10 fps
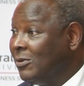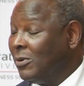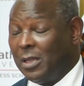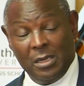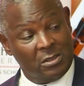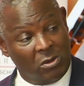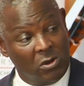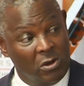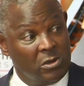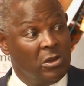whether it's
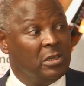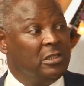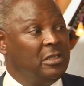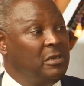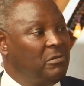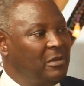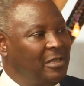colonialism,